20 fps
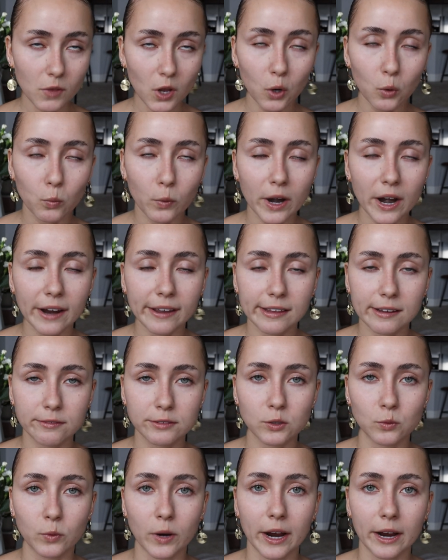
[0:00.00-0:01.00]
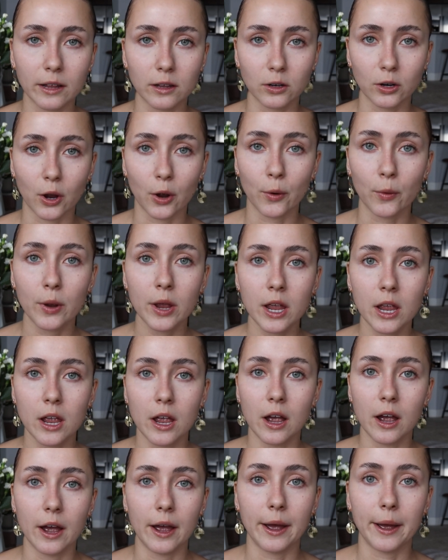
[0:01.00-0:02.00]
where I lived a while ago,
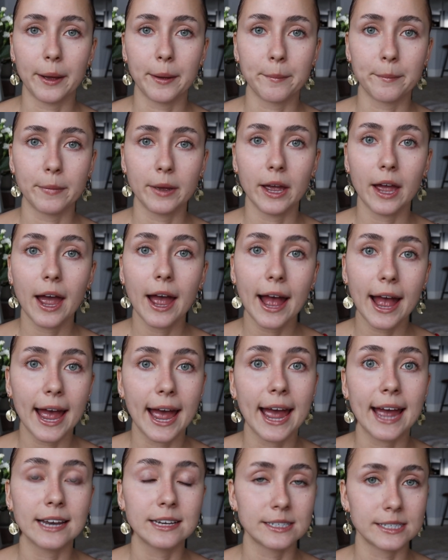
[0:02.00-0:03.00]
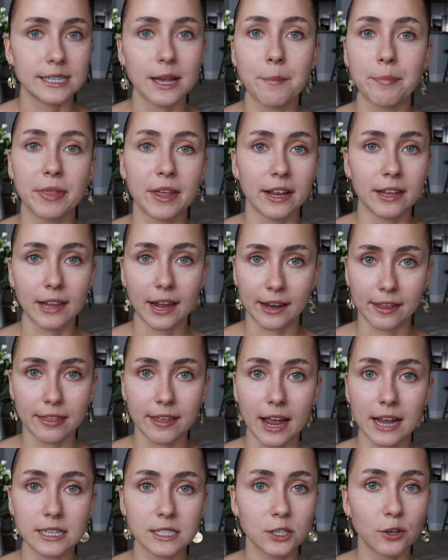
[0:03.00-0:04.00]
um, had something like
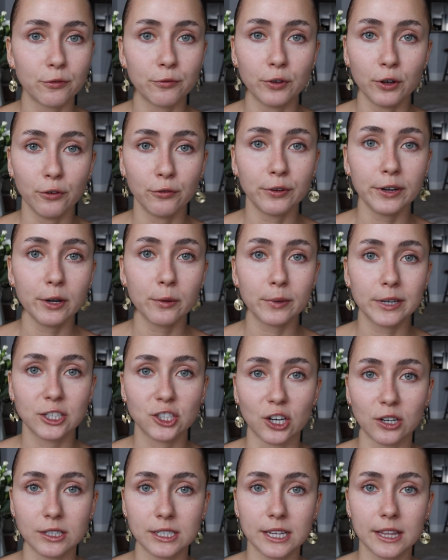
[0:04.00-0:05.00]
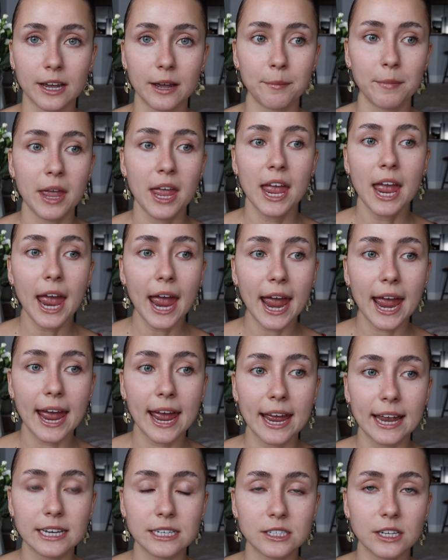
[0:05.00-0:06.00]
that. So feel free to reach out to them.
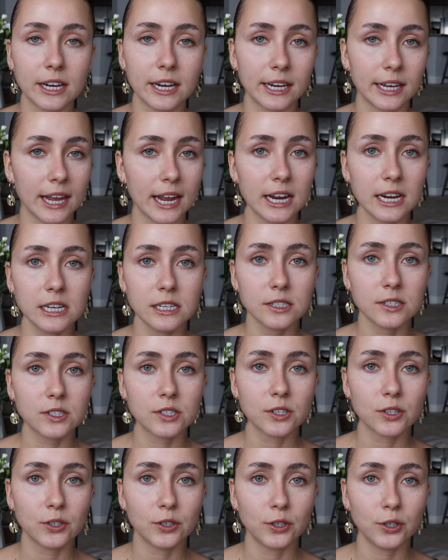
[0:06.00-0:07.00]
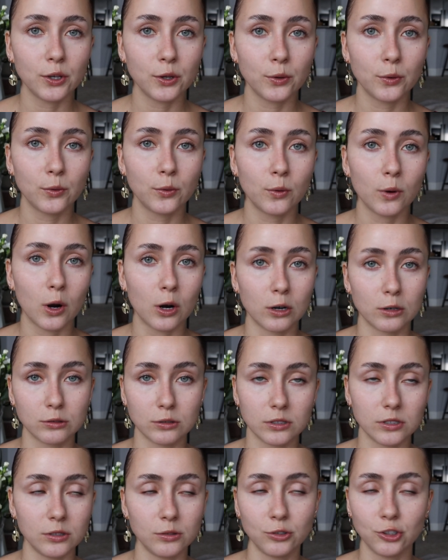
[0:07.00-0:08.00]
And in case you are
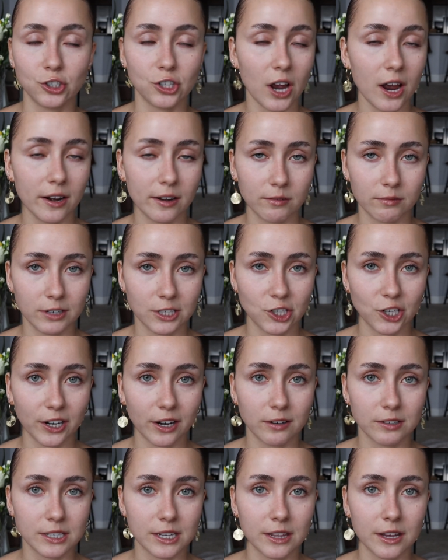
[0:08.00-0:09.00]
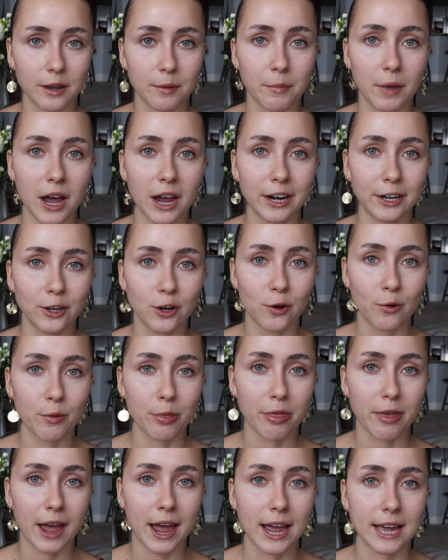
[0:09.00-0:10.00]
too shy in reaching out to them, I know
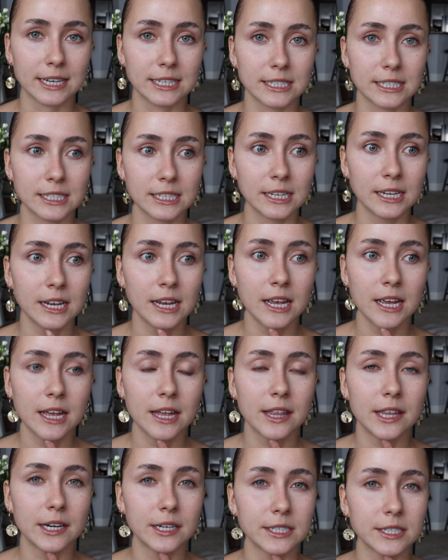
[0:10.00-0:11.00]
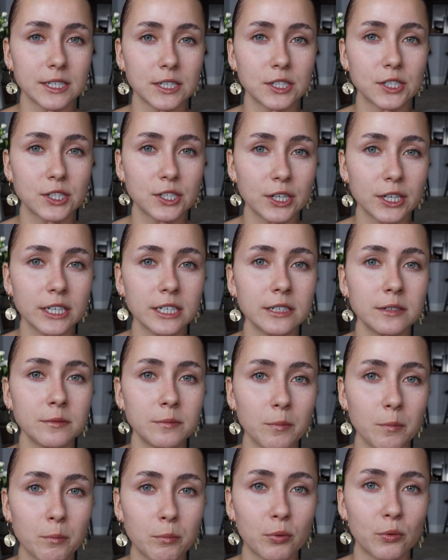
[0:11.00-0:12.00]
that there is a
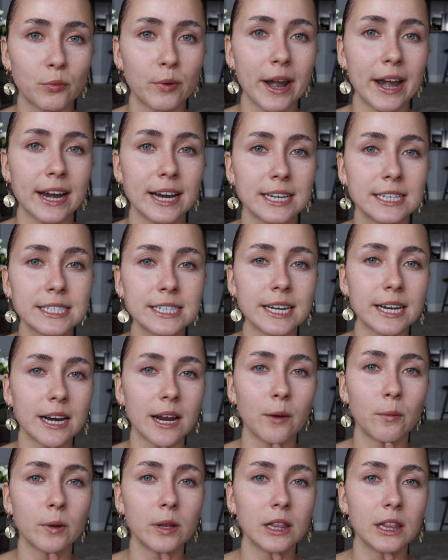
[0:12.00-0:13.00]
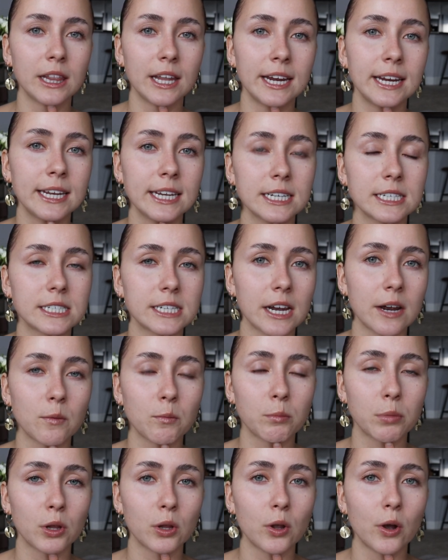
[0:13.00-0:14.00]
certain brand, and I will link it
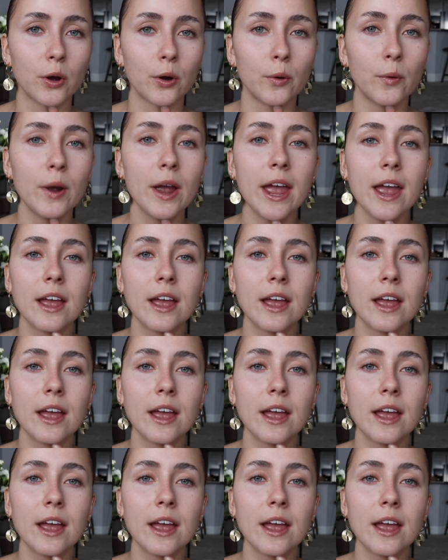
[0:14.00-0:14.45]
down below,